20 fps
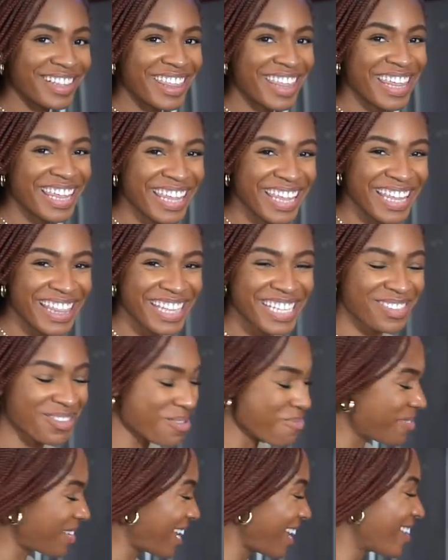the
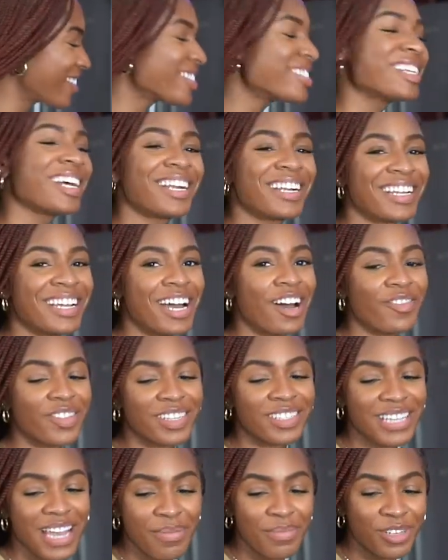sweet potatoes are done in the
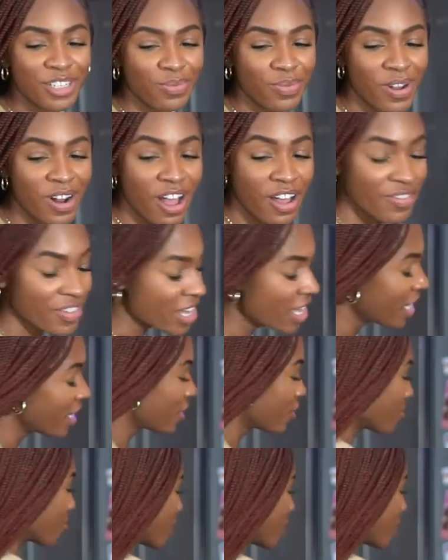oven. Timer just went off. So